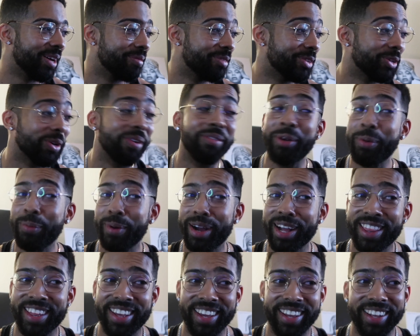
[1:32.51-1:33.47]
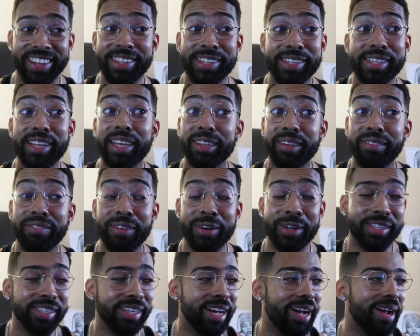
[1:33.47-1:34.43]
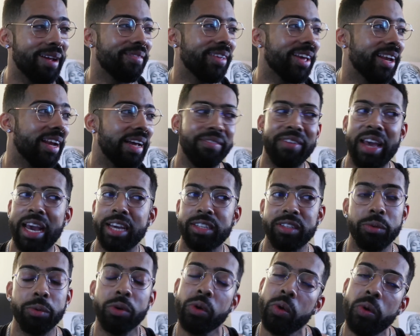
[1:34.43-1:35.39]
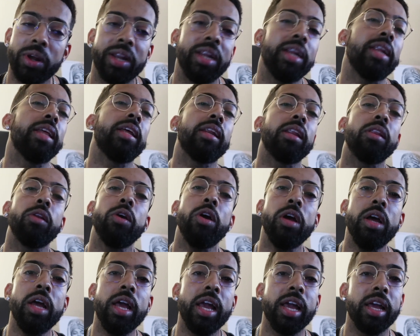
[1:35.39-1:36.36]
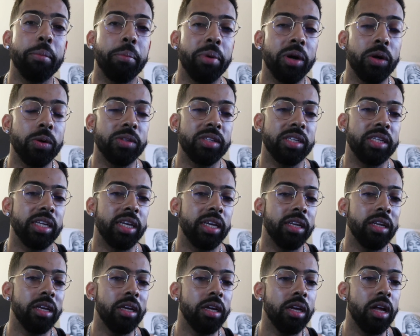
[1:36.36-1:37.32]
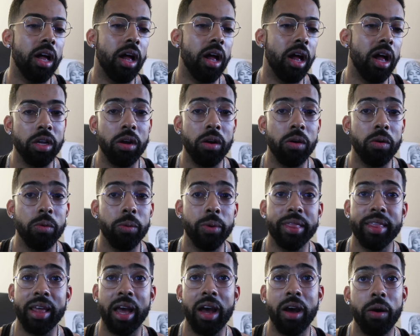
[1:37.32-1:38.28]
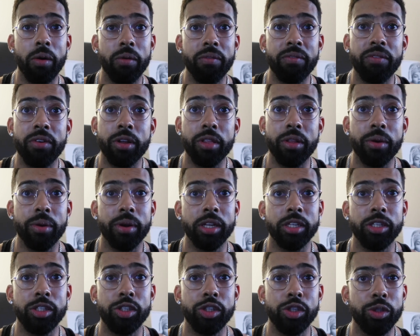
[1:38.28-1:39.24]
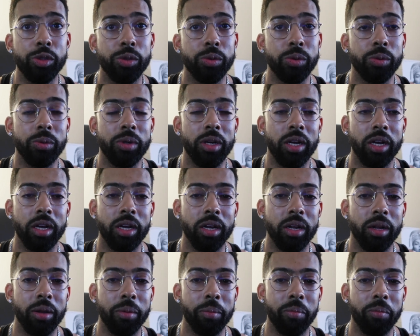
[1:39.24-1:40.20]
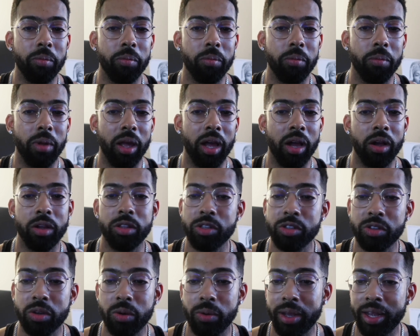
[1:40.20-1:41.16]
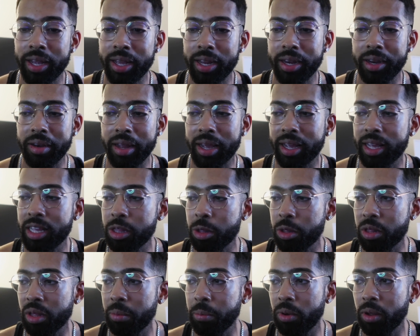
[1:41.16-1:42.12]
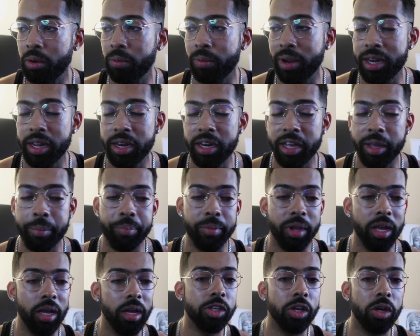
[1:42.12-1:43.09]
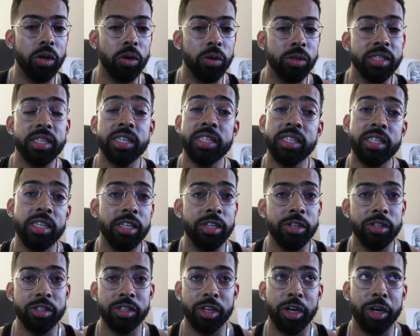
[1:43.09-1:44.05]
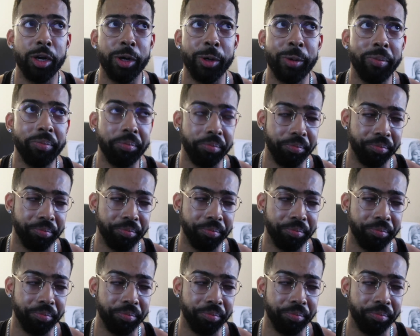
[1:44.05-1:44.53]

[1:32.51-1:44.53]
so if you're watching it, it's like the first time that I've actually recorded it and posted it. So without further ado, I'll just go ahead and I guess jump on right in it. So 16 years ago,